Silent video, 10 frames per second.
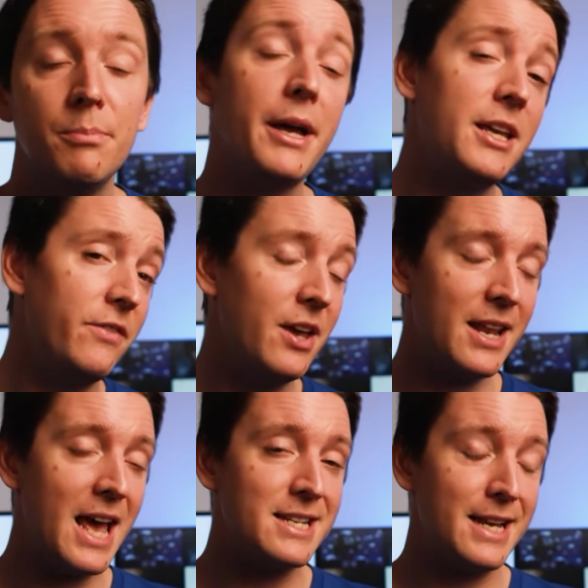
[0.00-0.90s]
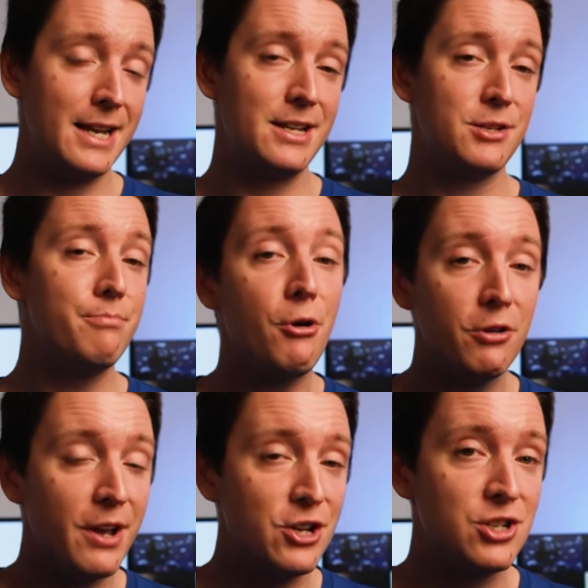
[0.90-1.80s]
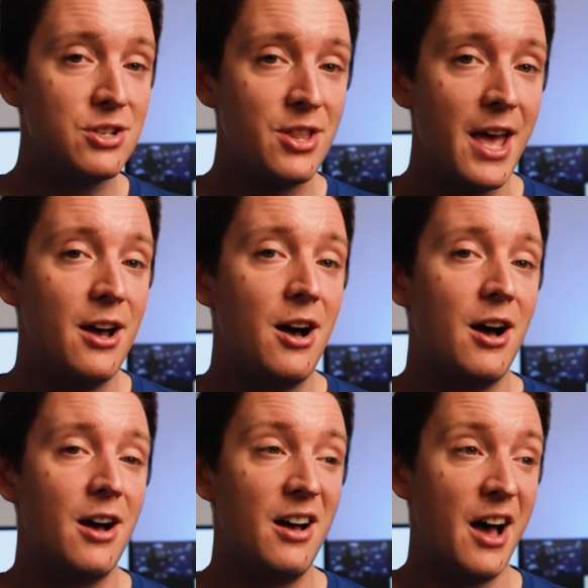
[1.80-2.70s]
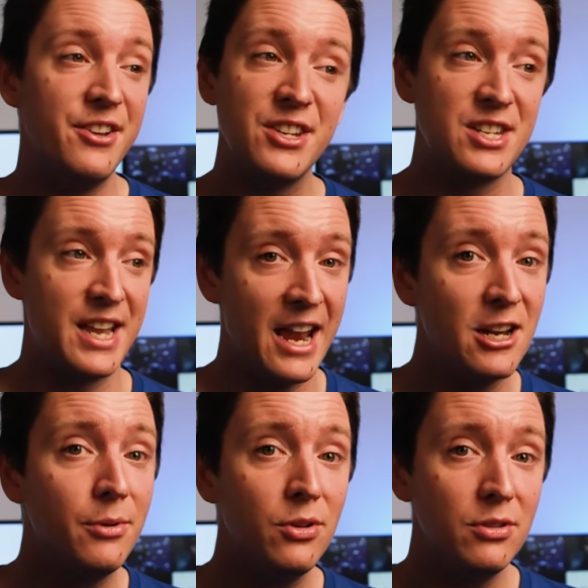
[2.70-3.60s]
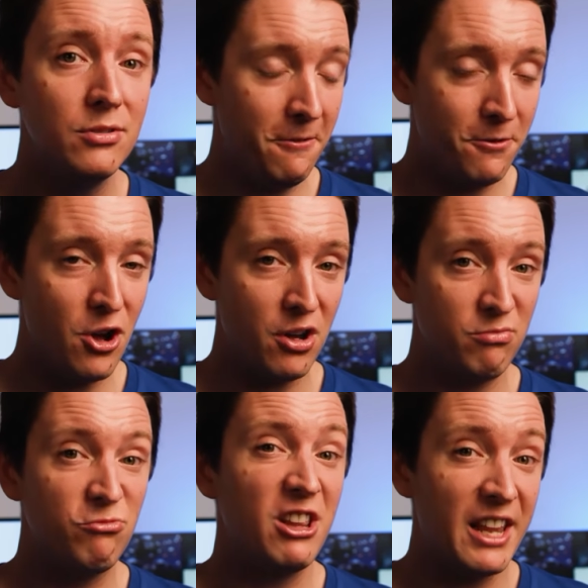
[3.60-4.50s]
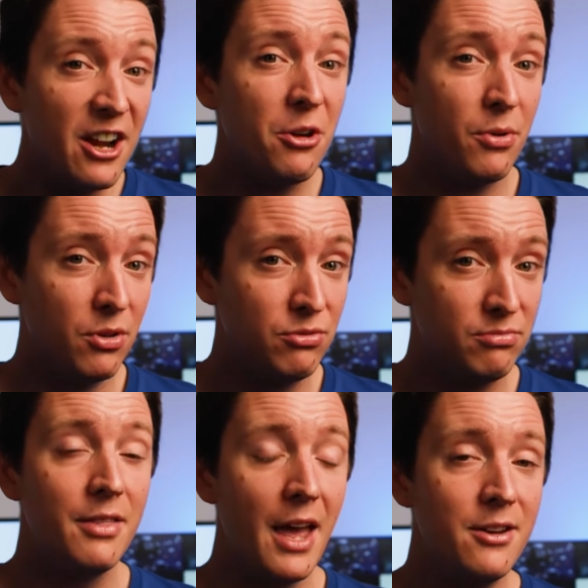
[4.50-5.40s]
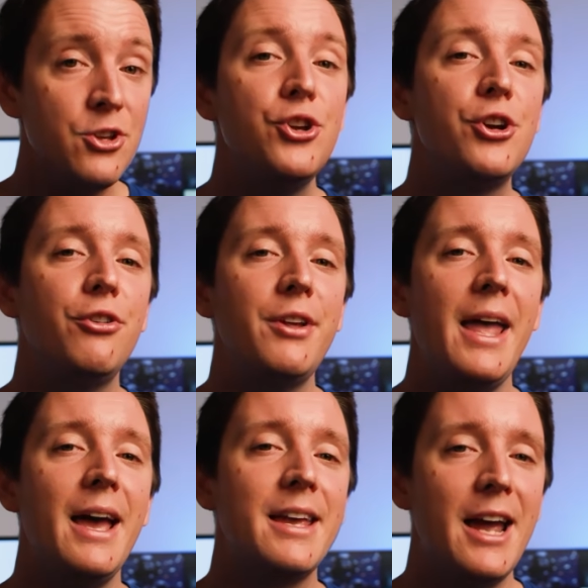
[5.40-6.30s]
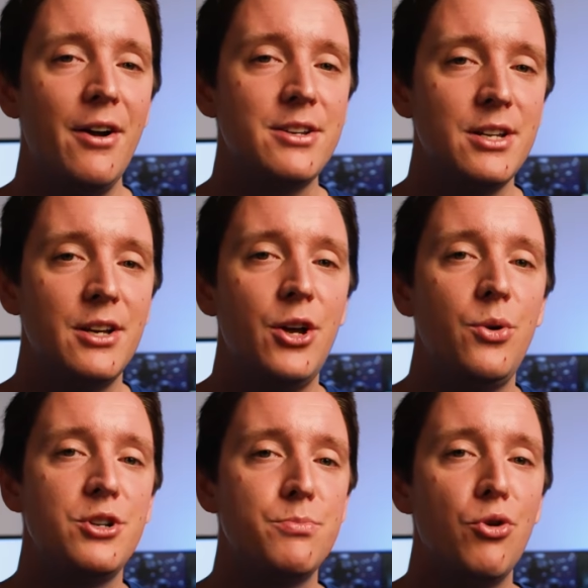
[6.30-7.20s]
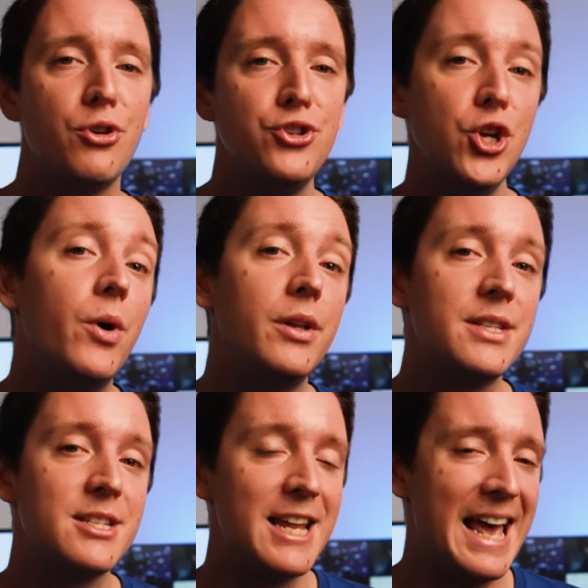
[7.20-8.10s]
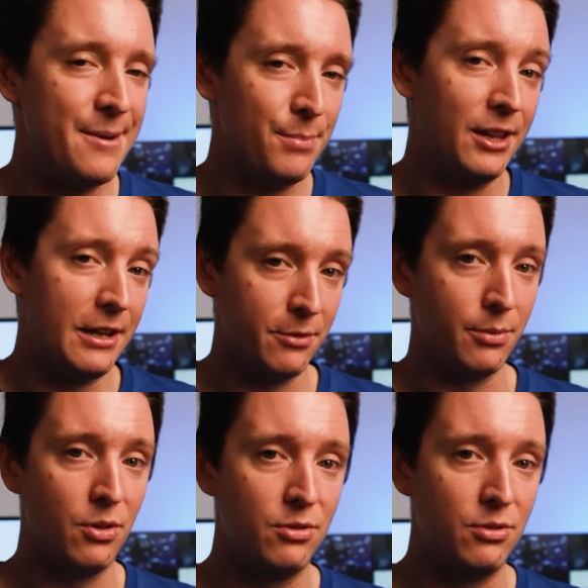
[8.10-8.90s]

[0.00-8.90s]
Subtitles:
By giving an antagonist motivations that are understandable, if not relatable, then you create a character who is more nuanced and believable.